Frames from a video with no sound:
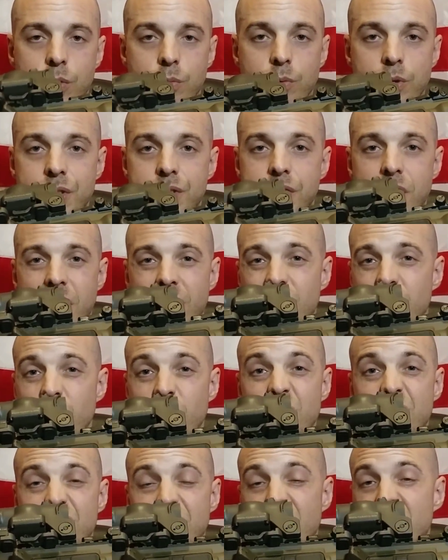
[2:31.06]
the reset, the
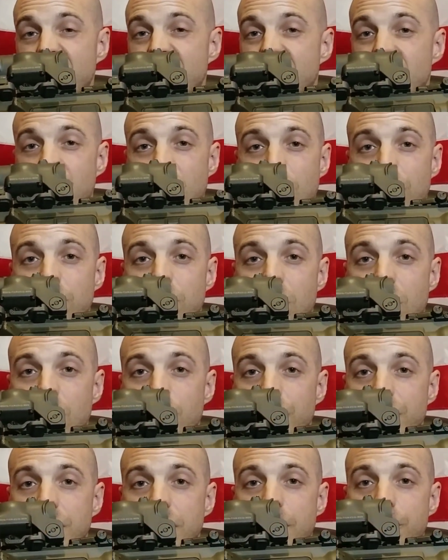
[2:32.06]
reset is on
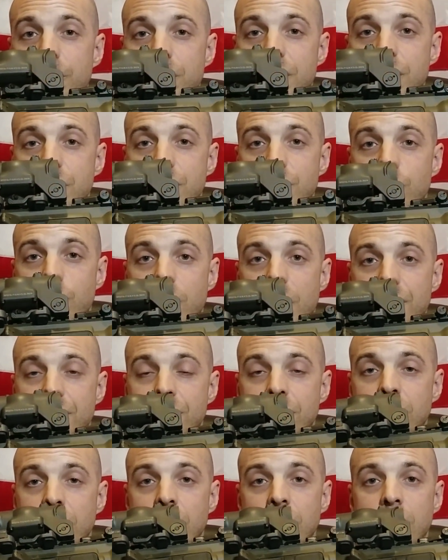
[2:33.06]
par with the
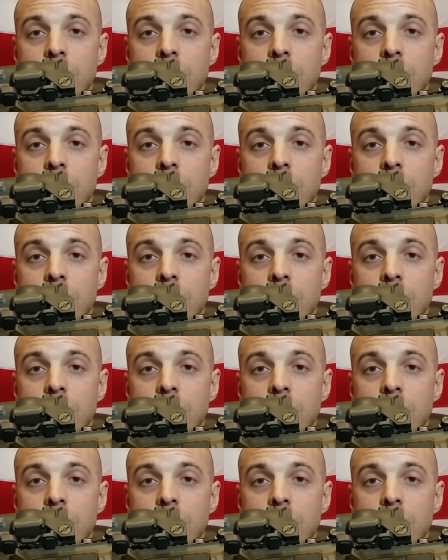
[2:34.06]
MBT2S.